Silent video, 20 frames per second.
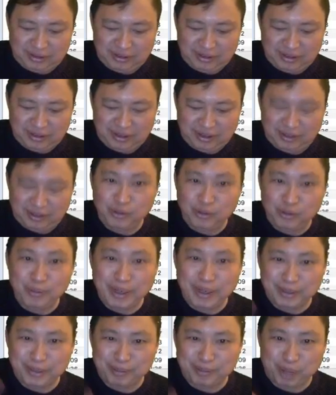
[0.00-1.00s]
You
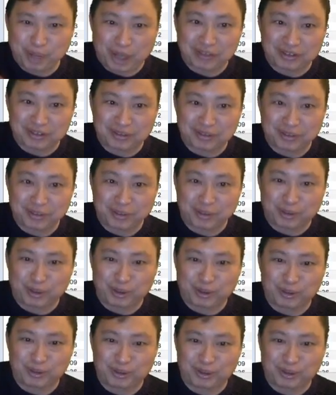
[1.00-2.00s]
make Brax as boring
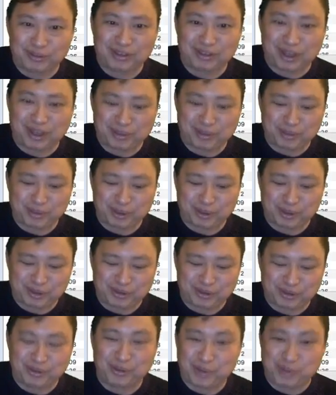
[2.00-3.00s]
or as non-boring as
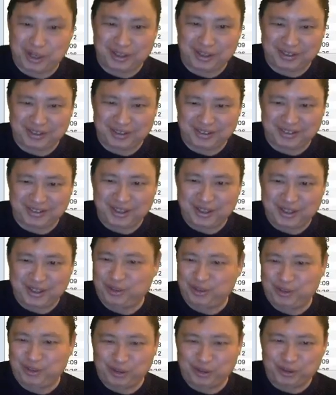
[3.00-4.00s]
you want because
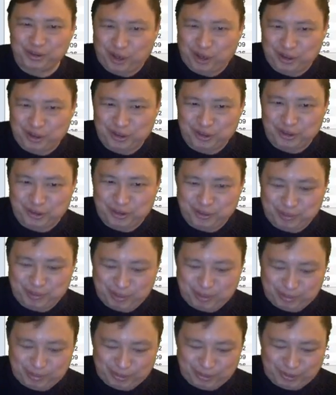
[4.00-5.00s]
you're talking to
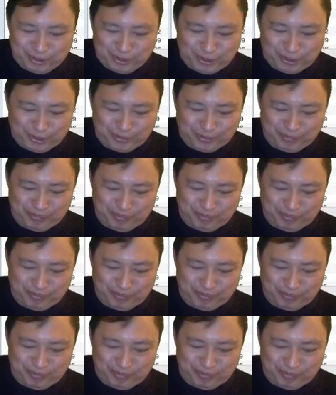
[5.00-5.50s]
people you know.